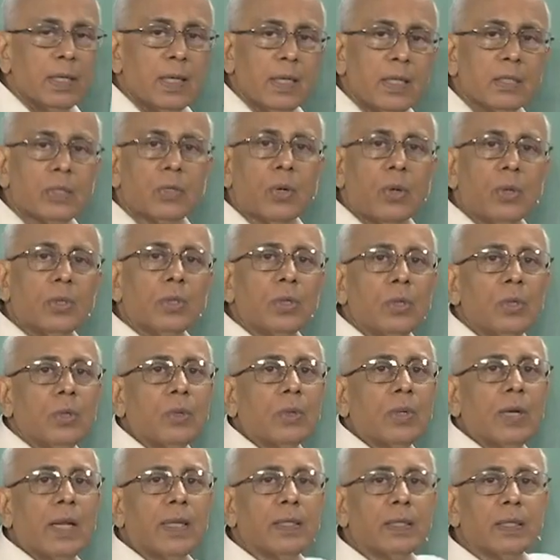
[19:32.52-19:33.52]
is going to
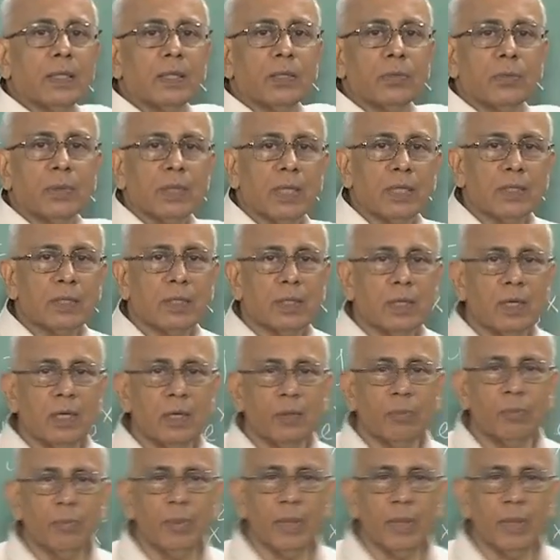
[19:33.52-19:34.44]
look like this with a single